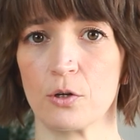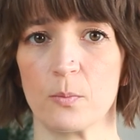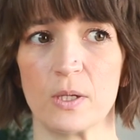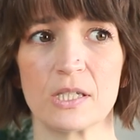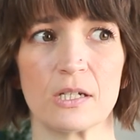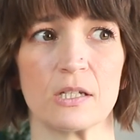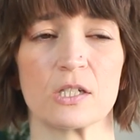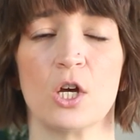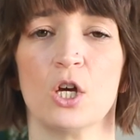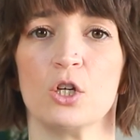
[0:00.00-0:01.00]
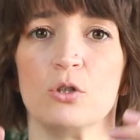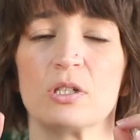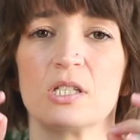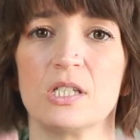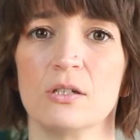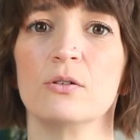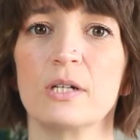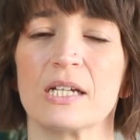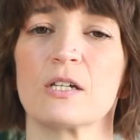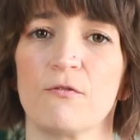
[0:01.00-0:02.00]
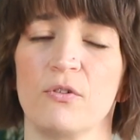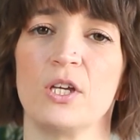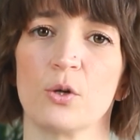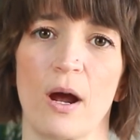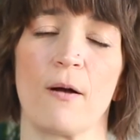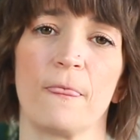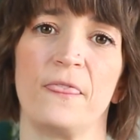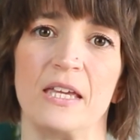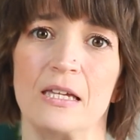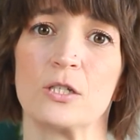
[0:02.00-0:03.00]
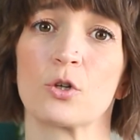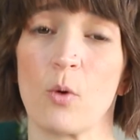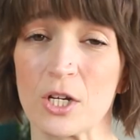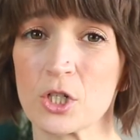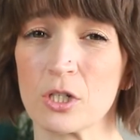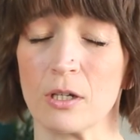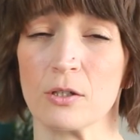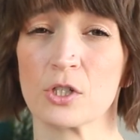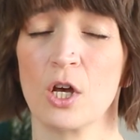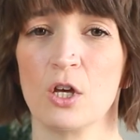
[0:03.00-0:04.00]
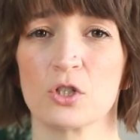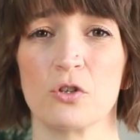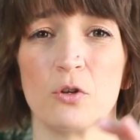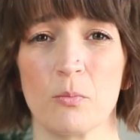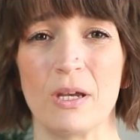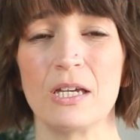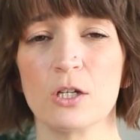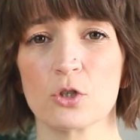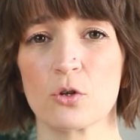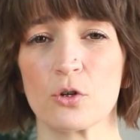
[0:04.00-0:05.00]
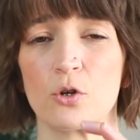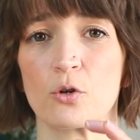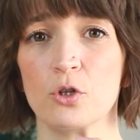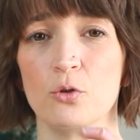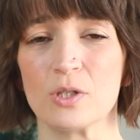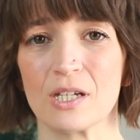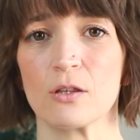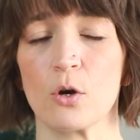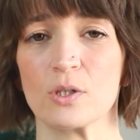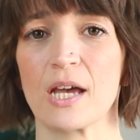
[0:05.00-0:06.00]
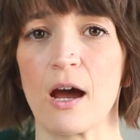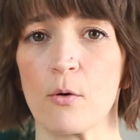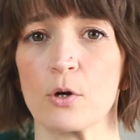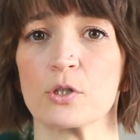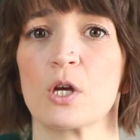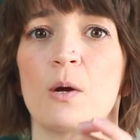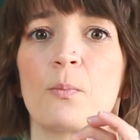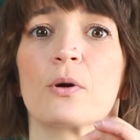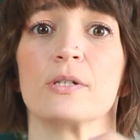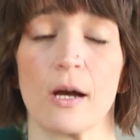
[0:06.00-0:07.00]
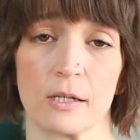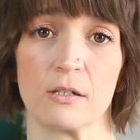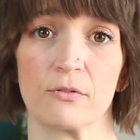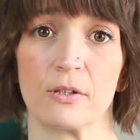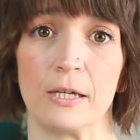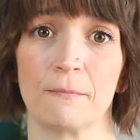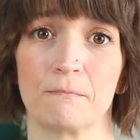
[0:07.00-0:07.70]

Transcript: your business, you still get to figure out these questions so that you're making sure you're using those hours productively.